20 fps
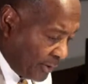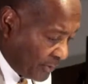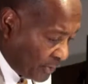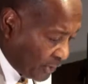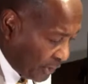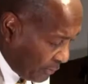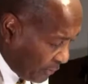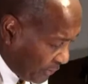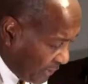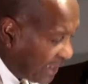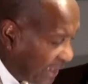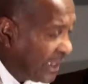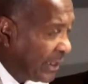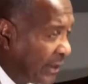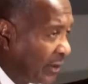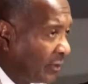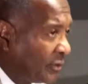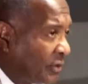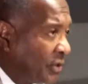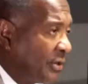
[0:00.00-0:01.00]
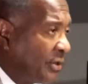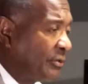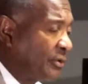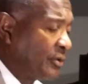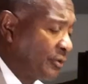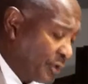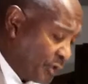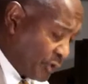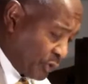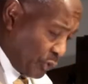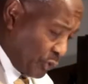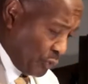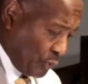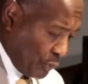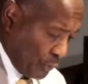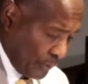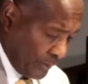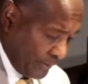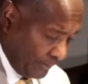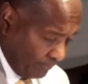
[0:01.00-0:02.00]
She was healed, she was
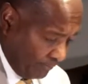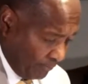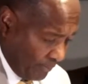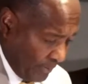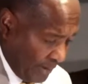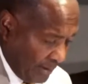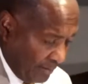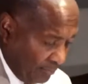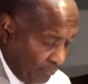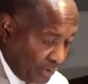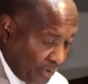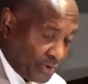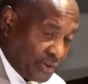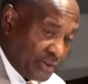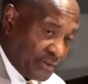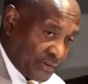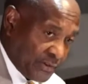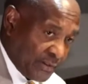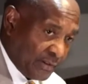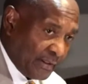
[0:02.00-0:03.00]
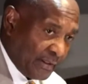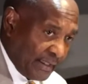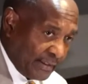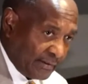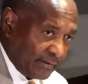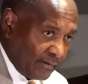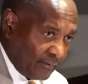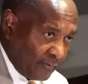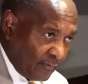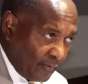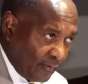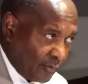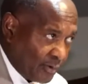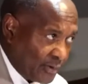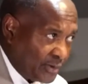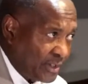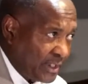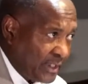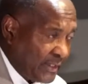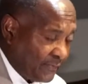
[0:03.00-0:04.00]
restored, but she still had to
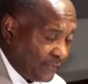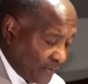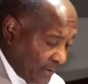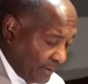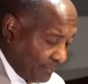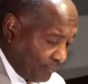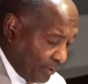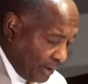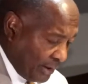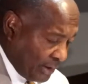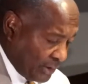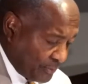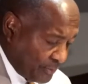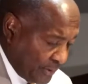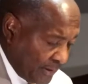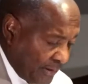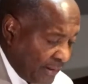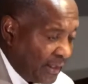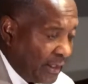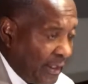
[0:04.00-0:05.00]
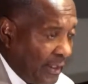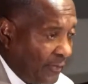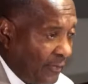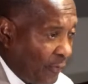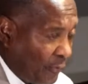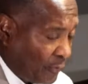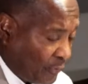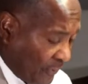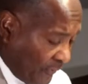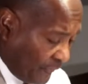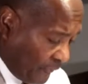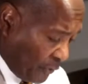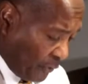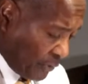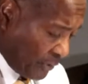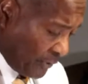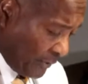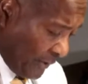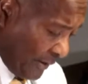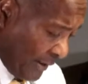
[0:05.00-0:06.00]
receive some punishment. Those are the
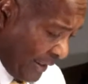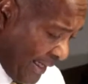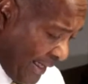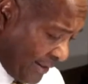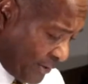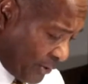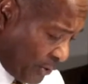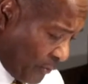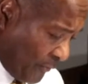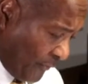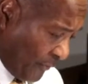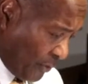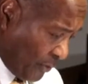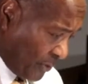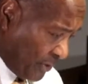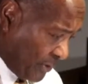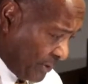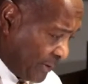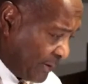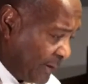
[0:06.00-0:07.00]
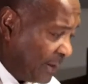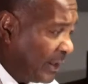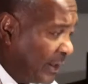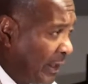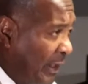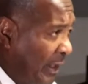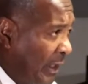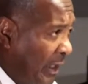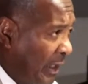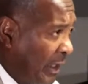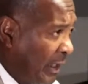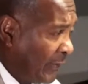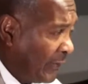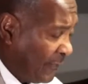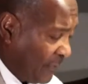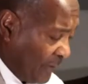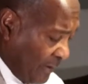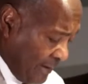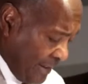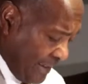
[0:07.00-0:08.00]
last two verses of
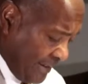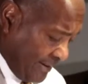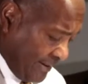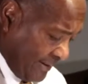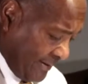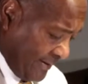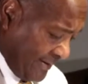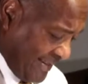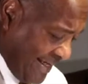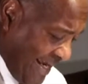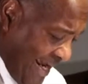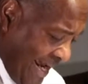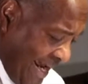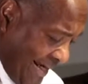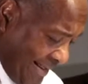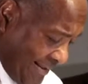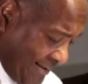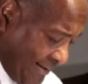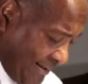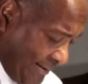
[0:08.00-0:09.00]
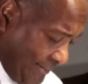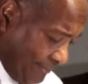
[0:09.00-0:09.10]
the lesson text.